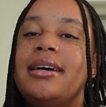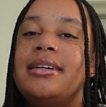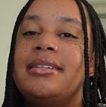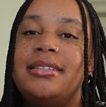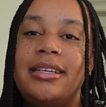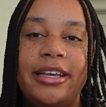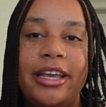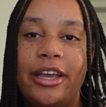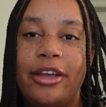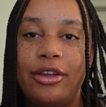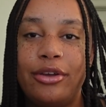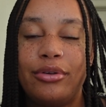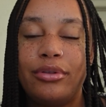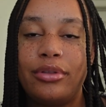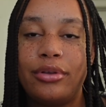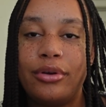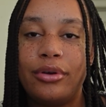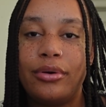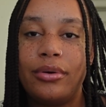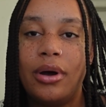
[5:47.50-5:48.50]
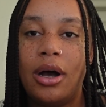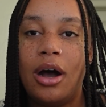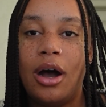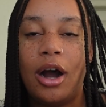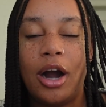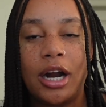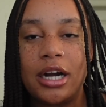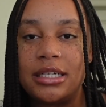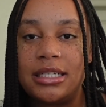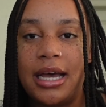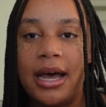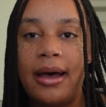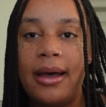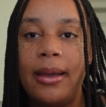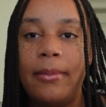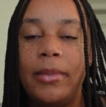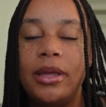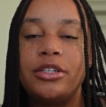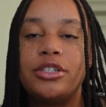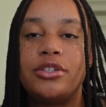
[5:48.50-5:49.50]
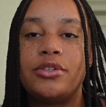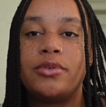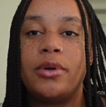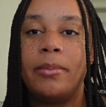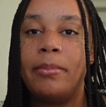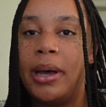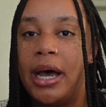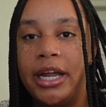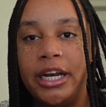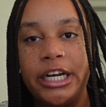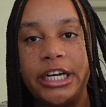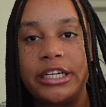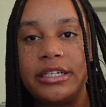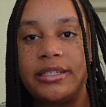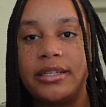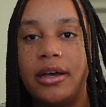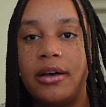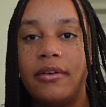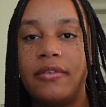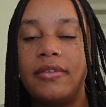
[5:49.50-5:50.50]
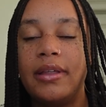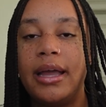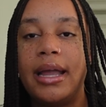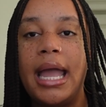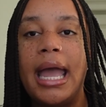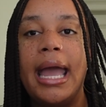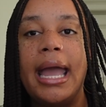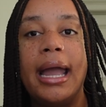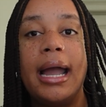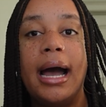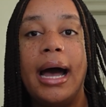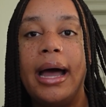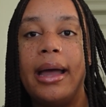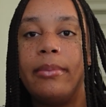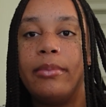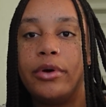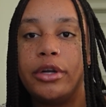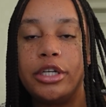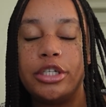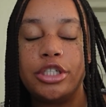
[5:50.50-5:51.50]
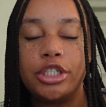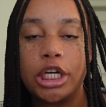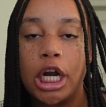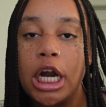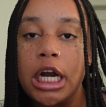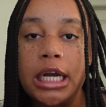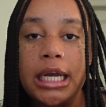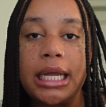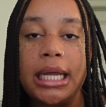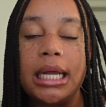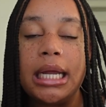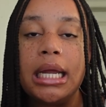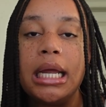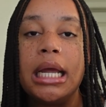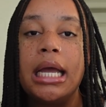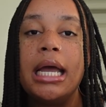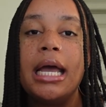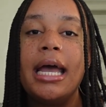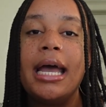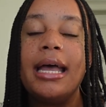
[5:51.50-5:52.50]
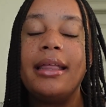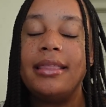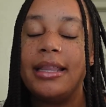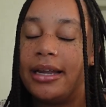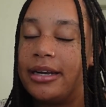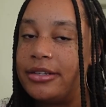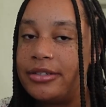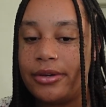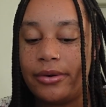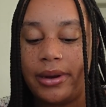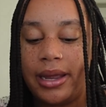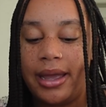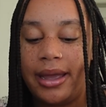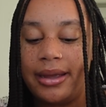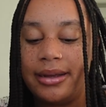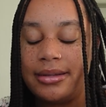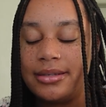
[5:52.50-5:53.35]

to get you through a hard time and just remind yourself like, hey, I'm on a journey and that is okay.